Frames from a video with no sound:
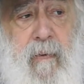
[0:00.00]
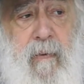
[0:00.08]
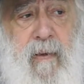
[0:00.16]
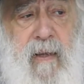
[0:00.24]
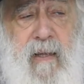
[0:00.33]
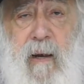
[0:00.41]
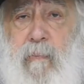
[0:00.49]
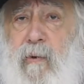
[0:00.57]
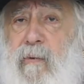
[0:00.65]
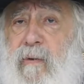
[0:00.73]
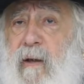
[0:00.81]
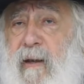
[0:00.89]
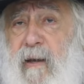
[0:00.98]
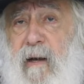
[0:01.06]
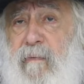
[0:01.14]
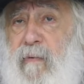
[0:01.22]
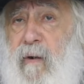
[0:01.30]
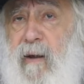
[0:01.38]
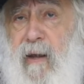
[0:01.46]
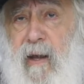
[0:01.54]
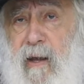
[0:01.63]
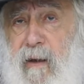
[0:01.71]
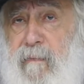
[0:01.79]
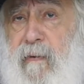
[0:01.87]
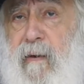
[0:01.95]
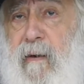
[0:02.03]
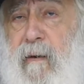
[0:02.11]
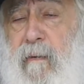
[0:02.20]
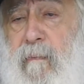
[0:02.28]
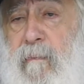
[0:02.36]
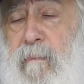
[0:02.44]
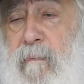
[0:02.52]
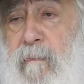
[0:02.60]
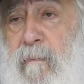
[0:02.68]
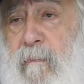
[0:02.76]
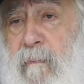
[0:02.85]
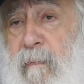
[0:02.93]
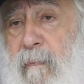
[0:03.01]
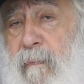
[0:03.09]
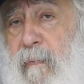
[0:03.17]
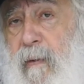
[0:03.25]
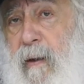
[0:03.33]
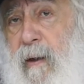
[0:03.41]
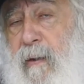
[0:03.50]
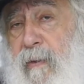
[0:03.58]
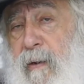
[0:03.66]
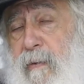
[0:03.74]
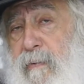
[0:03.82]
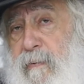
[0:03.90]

that I'm not here forever, and the